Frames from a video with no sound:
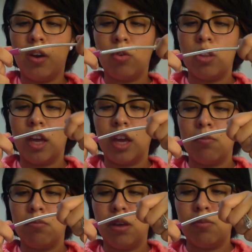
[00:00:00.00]
or they
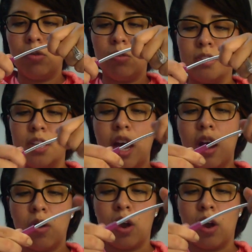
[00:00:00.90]
can be moved down.